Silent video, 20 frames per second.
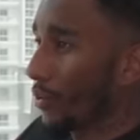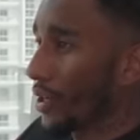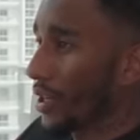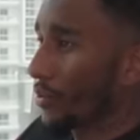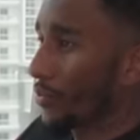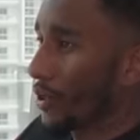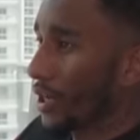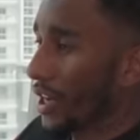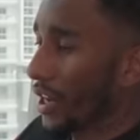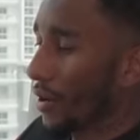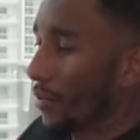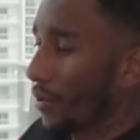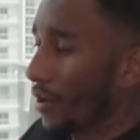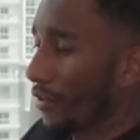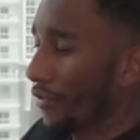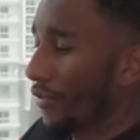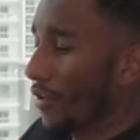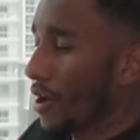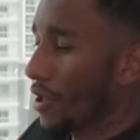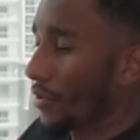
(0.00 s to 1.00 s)
we, we kind of
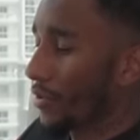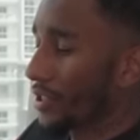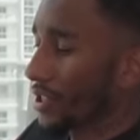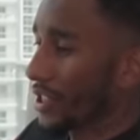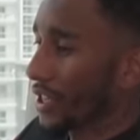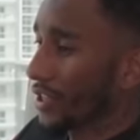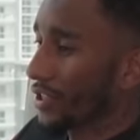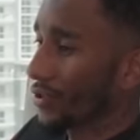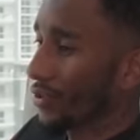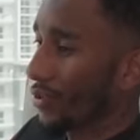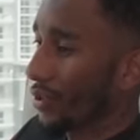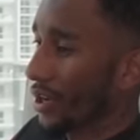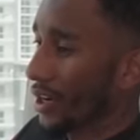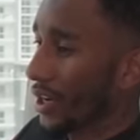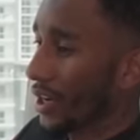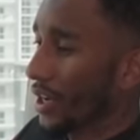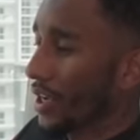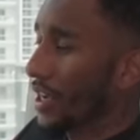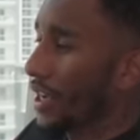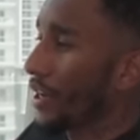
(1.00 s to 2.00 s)
want to follow a schedule
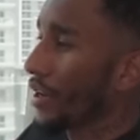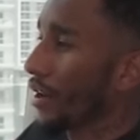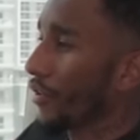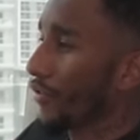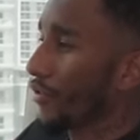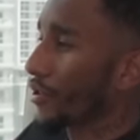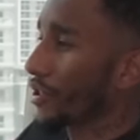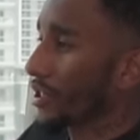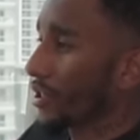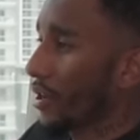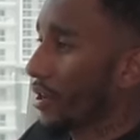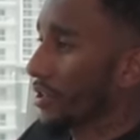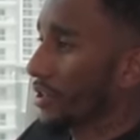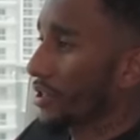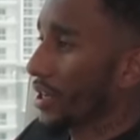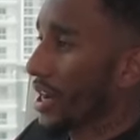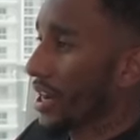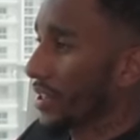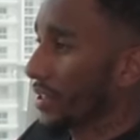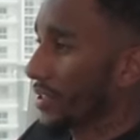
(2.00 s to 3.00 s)
where in our first
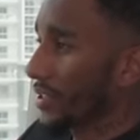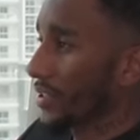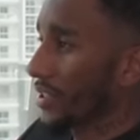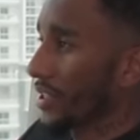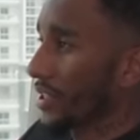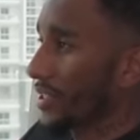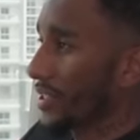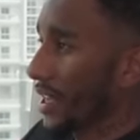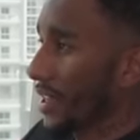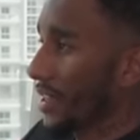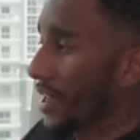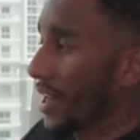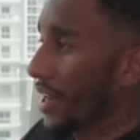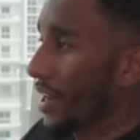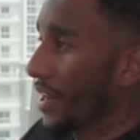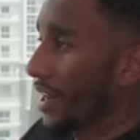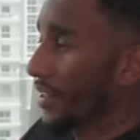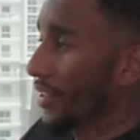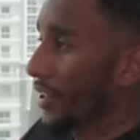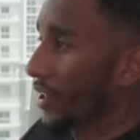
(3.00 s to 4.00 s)
contract, it said
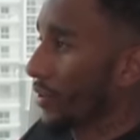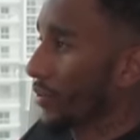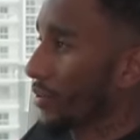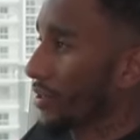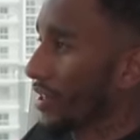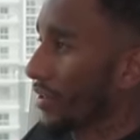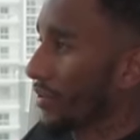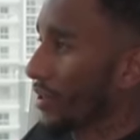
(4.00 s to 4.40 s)
that I think it was